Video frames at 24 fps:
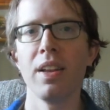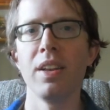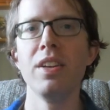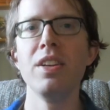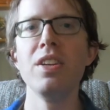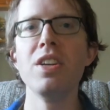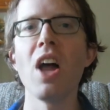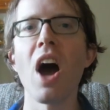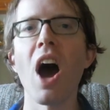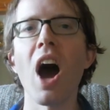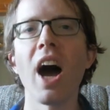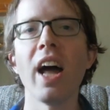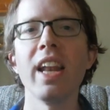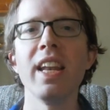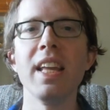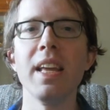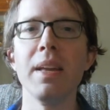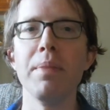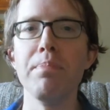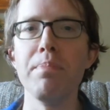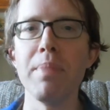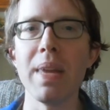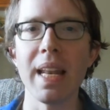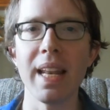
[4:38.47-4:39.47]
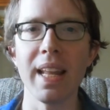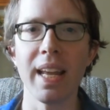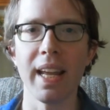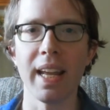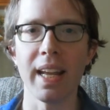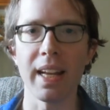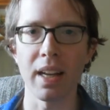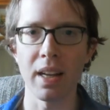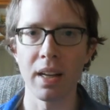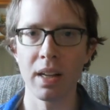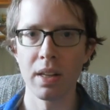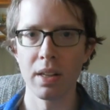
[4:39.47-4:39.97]

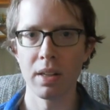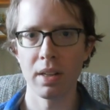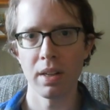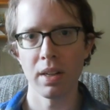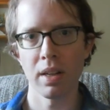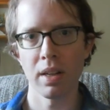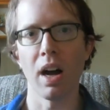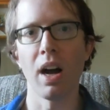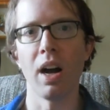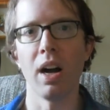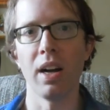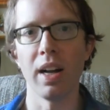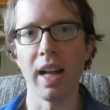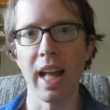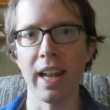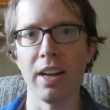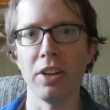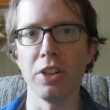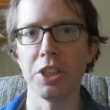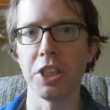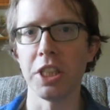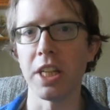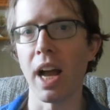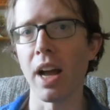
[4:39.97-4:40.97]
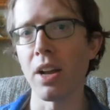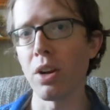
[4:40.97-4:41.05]
non-emitting uh, energy.